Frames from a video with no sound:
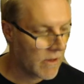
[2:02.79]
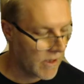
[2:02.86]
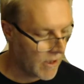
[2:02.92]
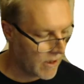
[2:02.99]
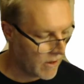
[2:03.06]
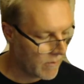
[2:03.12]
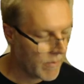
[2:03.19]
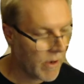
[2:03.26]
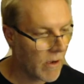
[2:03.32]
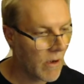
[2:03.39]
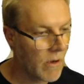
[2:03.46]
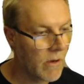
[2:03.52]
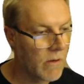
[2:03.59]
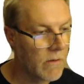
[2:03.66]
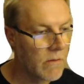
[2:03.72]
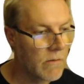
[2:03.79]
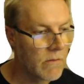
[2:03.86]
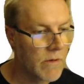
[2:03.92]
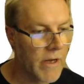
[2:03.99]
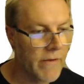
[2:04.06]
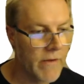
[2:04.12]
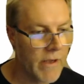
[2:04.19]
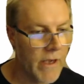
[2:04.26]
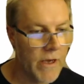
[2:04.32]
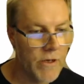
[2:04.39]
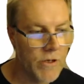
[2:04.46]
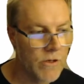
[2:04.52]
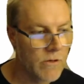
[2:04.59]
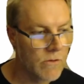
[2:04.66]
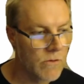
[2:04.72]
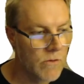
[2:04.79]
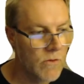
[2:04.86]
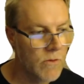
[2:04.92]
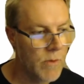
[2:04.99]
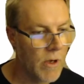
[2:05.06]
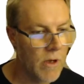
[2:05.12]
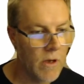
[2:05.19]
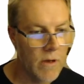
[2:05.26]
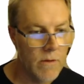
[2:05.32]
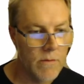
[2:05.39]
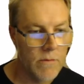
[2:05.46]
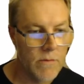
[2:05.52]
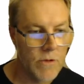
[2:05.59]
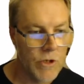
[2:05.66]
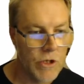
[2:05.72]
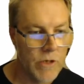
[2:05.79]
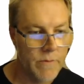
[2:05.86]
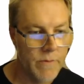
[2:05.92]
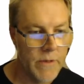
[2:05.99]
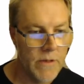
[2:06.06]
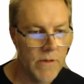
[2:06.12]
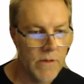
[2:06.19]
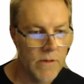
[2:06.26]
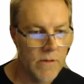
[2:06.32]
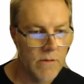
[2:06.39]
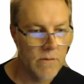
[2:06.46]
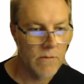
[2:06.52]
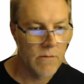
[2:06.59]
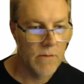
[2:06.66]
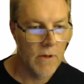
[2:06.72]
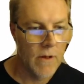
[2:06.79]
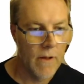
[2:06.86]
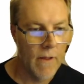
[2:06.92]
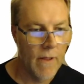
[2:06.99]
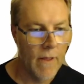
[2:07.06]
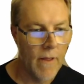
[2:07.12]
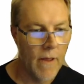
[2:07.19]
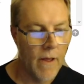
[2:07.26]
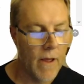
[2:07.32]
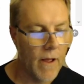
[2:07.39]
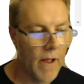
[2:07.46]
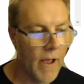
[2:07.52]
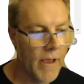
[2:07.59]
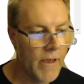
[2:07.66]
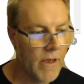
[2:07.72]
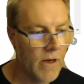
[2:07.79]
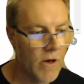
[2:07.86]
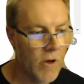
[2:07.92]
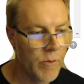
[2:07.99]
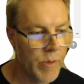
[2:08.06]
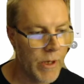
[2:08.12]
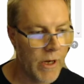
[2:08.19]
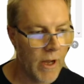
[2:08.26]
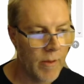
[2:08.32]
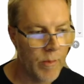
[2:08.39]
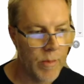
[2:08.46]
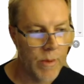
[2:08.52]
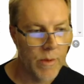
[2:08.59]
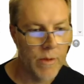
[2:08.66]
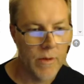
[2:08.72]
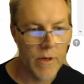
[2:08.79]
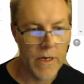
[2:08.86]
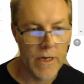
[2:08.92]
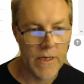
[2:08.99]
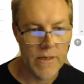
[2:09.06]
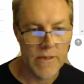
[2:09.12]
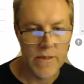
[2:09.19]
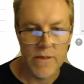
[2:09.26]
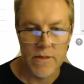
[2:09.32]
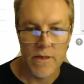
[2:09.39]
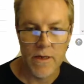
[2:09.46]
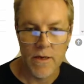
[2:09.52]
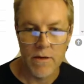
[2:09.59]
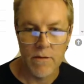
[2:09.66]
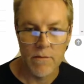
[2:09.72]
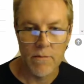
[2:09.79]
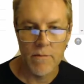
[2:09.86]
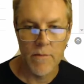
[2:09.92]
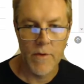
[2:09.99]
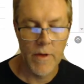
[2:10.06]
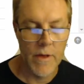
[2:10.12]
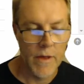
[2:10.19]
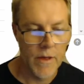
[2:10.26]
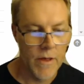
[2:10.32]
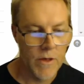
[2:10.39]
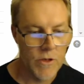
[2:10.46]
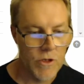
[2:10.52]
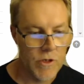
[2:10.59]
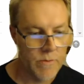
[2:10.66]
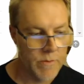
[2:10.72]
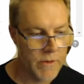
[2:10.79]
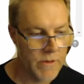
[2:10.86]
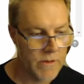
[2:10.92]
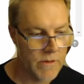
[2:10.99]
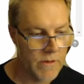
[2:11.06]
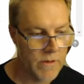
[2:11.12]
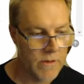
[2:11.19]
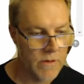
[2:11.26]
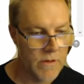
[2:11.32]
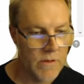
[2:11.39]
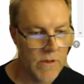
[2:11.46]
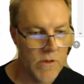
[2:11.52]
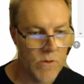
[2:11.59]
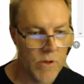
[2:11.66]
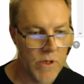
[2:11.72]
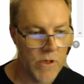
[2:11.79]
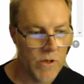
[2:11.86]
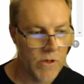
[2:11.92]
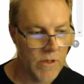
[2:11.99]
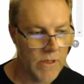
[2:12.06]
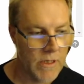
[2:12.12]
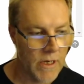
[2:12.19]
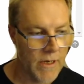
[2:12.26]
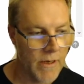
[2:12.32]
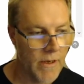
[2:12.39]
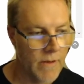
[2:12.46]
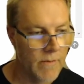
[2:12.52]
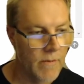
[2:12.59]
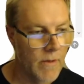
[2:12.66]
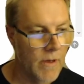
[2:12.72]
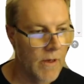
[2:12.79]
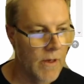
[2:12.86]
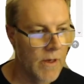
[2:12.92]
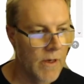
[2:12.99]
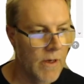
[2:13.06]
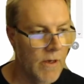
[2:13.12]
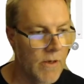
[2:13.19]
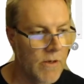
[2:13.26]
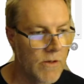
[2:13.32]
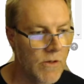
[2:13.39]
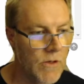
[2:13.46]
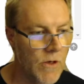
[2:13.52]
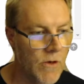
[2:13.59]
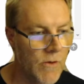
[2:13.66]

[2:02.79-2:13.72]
bar, navigational toolbar, shipments, I can open up an existing shipment, and this is what it looks like. So